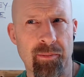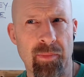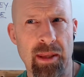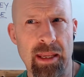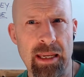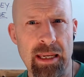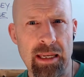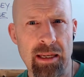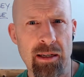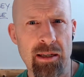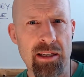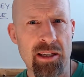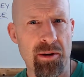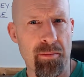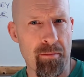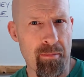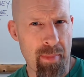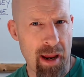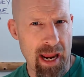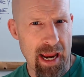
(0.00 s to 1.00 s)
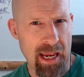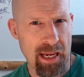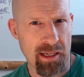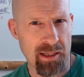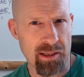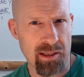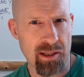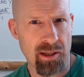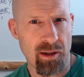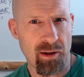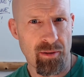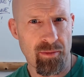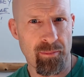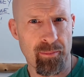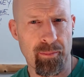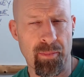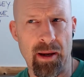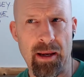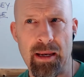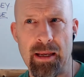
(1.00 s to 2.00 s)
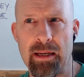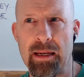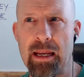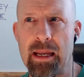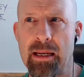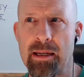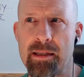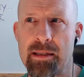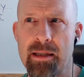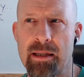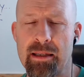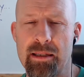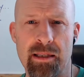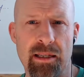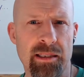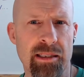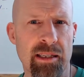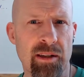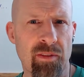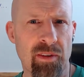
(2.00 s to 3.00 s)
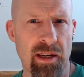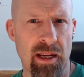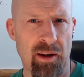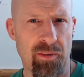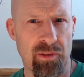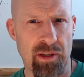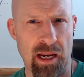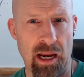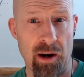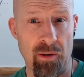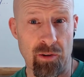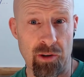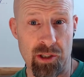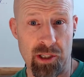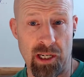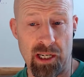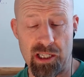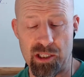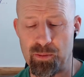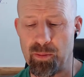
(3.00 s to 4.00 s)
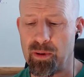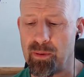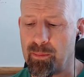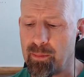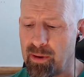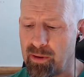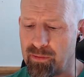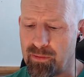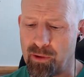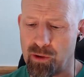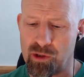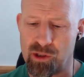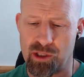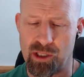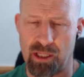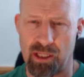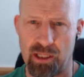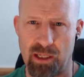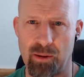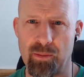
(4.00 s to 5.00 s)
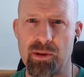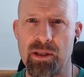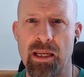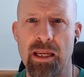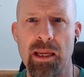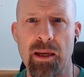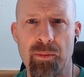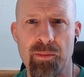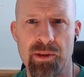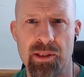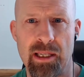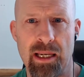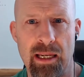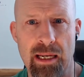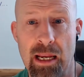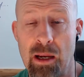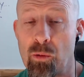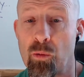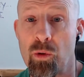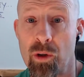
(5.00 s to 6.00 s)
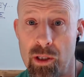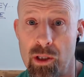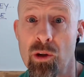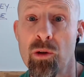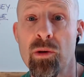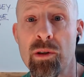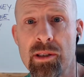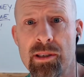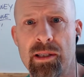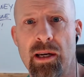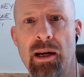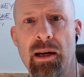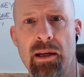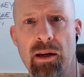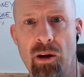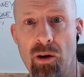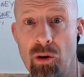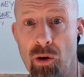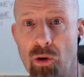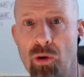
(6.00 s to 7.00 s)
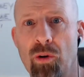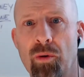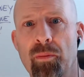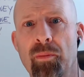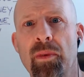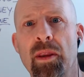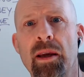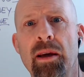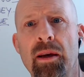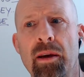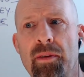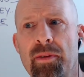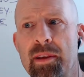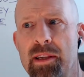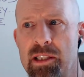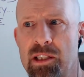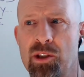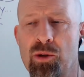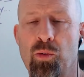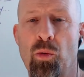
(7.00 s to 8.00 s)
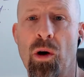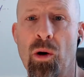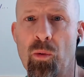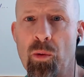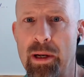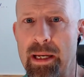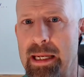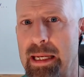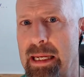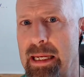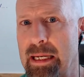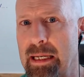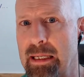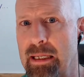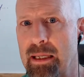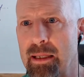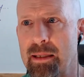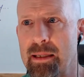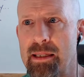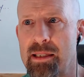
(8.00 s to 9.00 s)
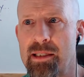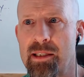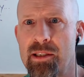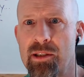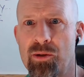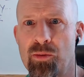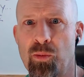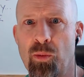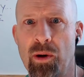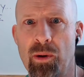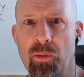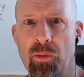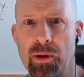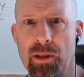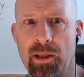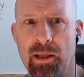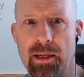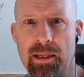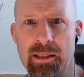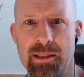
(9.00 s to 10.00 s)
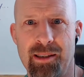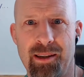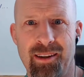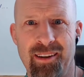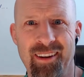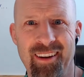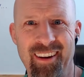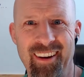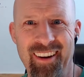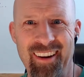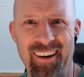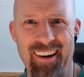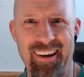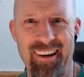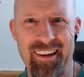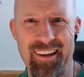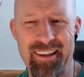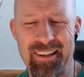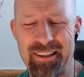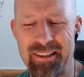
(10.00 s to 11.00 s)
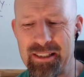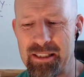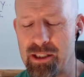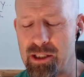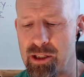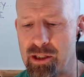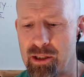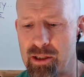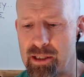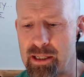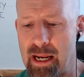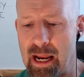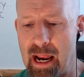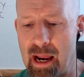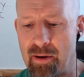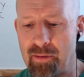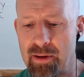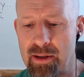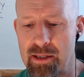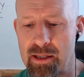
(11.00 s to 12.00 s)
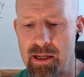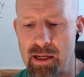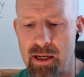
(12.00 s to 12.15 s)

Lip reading: in demand, and doesn't even have to advertise. But folks come to him saying, "Hey, will you design our home? This is what we need. This is what we'd like to have it